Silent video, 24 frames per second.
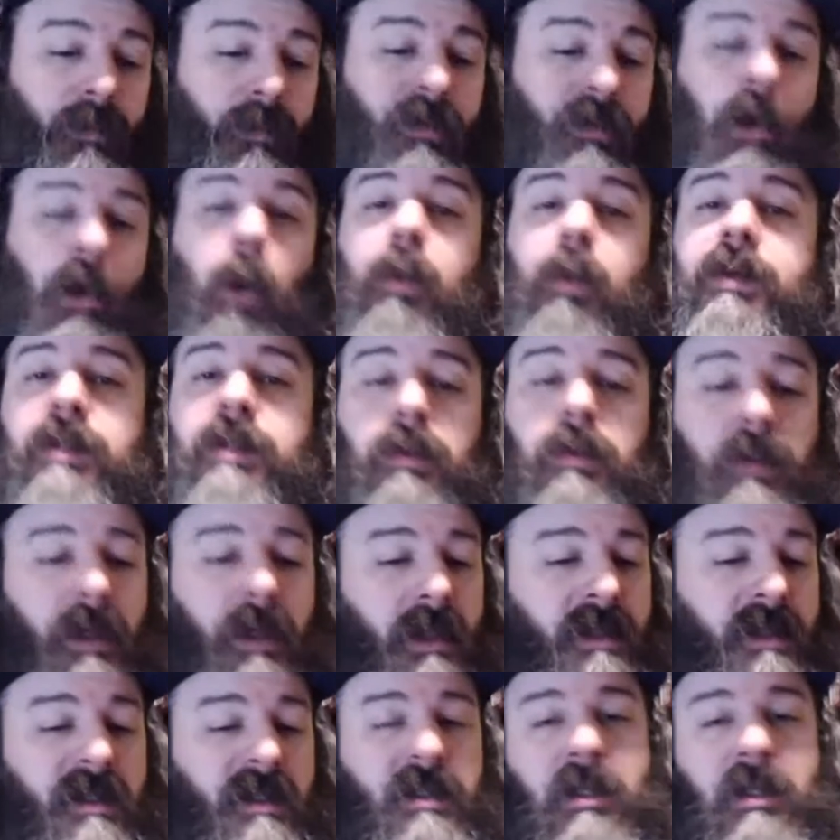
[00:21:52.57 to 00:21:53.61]
don't do
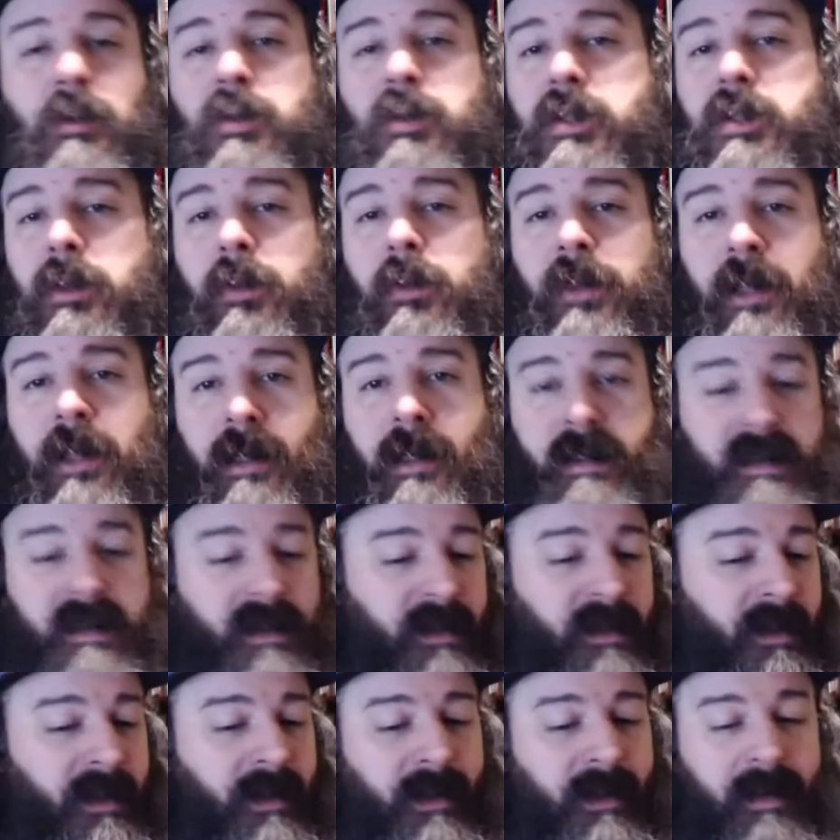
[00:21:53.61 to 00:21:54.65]
this, do
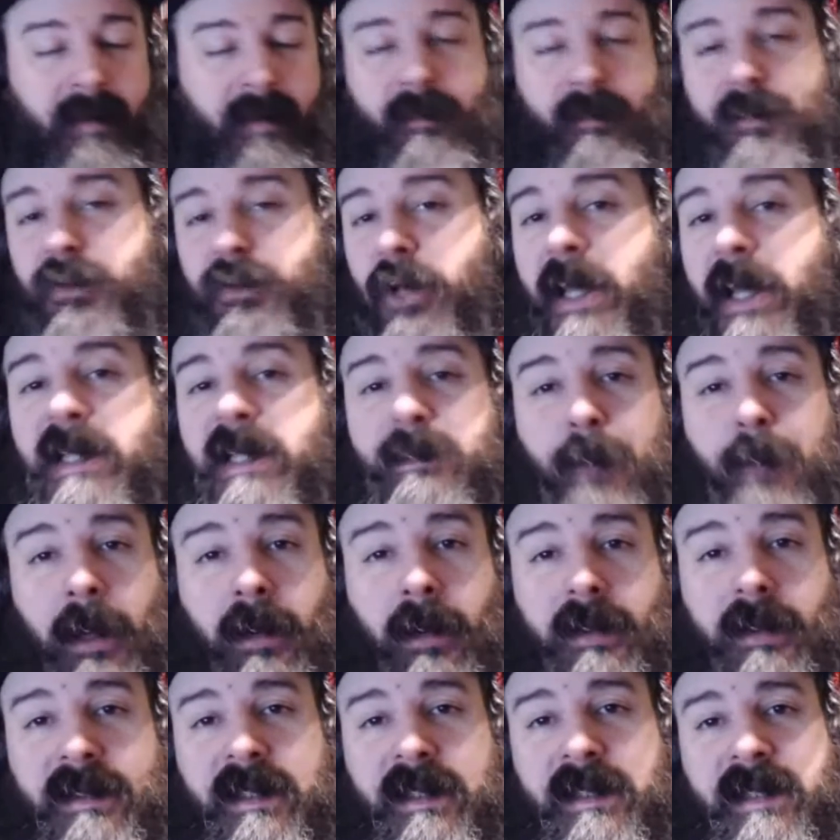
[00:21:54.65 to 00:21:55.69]
this.
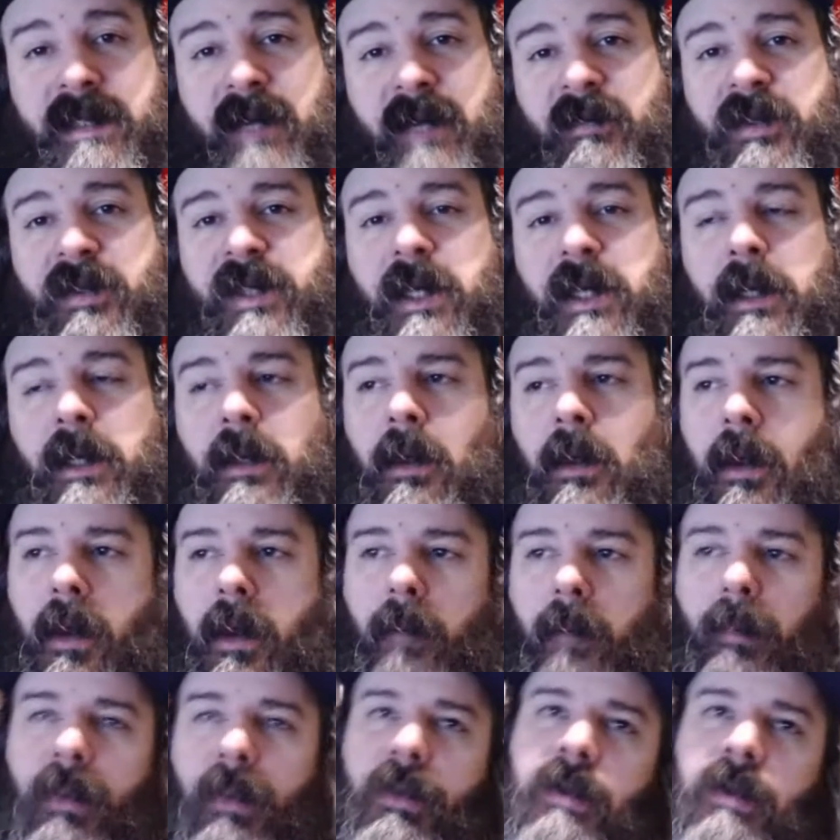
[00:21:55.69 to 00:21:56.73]
Transparency is everything.
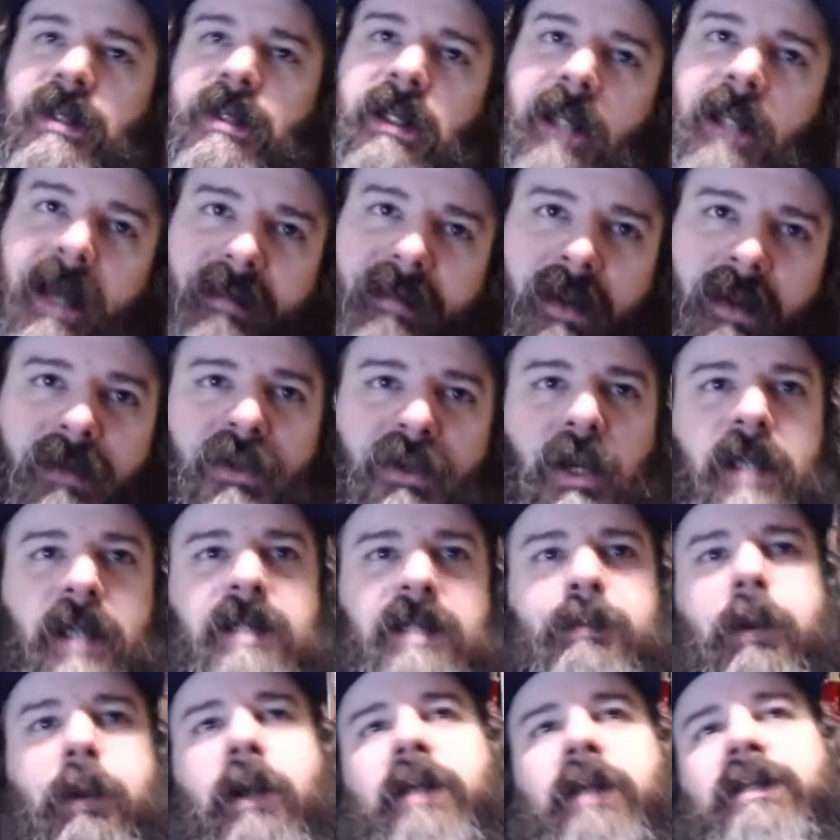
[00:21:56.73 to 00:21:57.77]
But there's a level of
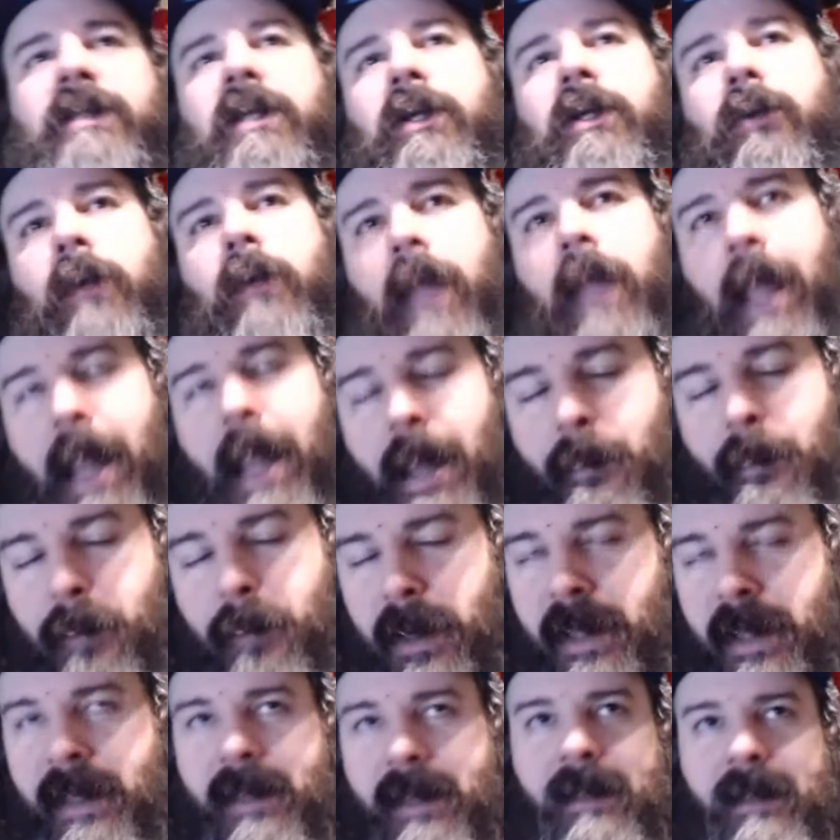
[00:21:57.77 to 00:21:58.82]
transparency you can't
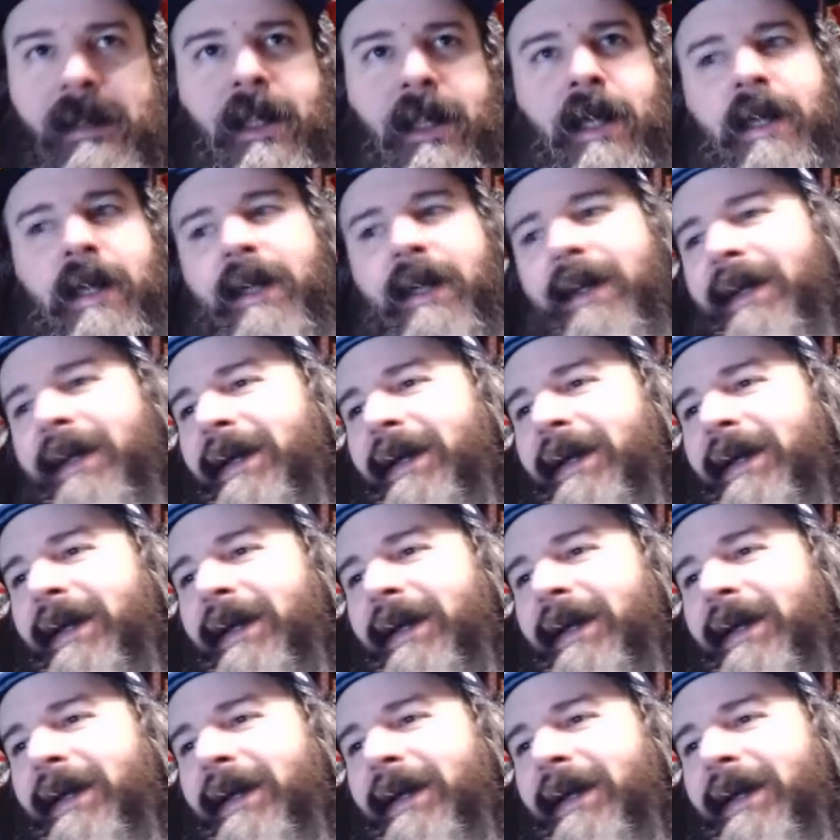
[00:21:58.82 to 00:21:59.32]
be. Like,